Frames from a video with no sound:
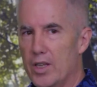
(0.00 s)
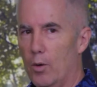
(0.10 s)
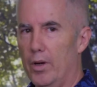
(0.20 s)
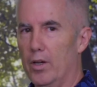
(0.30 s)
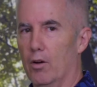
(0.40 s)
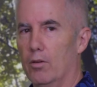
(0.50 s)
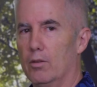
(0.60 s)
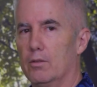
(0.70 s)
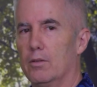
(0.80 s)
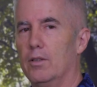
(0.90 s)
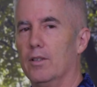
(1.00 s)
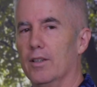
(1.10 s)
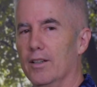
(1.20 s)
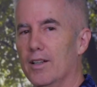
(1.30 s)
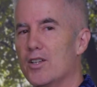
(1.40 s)
that window,
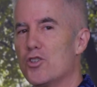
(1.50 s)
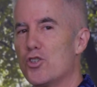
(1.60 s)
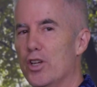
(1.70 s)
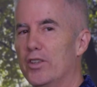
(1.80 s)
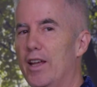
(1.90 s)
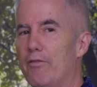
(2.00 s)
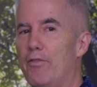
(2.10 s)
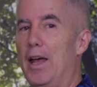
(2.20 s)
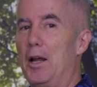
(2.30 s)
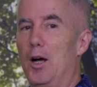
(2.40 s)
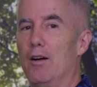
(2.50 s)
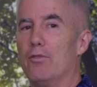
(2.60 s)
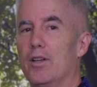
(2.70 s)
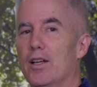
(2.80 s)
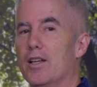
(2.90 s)
shut that fan off,